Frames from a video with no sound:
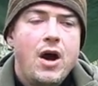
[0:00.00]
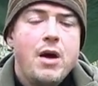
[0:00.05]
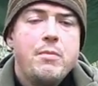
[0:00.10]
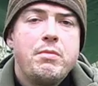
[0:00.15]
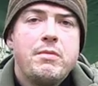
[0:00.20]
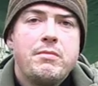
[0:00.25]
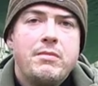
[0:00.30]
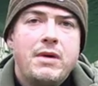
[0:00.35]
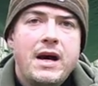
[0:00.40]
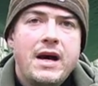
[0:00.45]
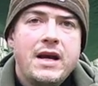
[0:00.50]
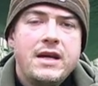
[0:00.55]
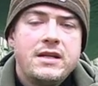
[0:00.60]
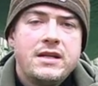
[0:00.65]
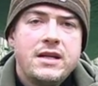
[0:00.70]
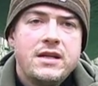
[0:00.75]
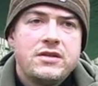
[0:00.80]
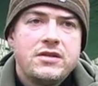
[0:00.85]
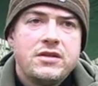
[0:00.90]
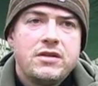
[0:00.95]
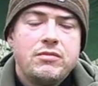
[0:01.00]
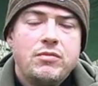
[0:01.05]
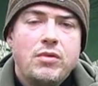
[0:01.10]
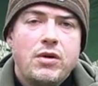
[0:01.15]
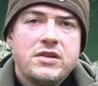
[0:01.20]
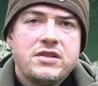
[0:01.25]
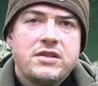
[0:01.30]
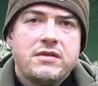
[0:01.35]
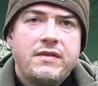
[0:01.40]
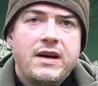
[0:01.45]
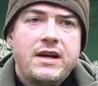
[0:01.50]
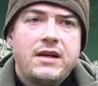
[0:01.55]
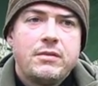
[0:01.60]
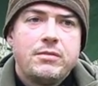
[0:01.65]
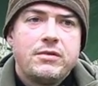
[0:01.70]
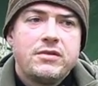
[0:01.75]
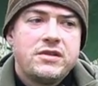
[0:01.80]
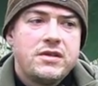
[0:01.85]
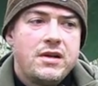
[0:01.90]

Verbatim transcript: open-minded to what's available.